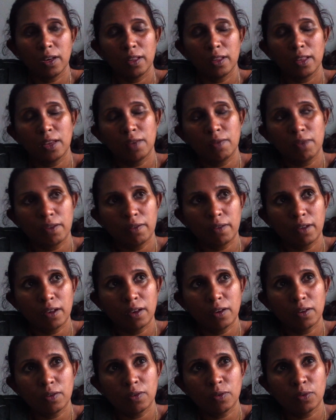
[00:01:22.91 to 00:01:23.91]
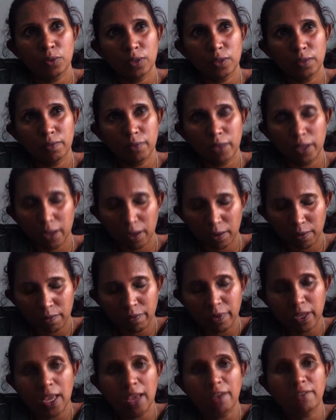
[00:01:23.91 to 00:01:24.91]
And then we will do,
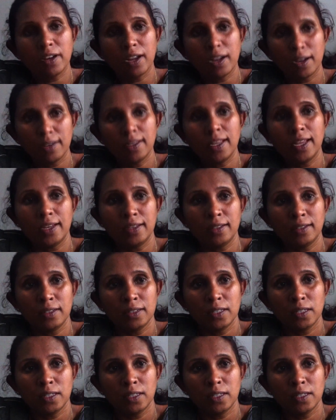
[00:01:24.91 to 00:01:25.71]
we have done that.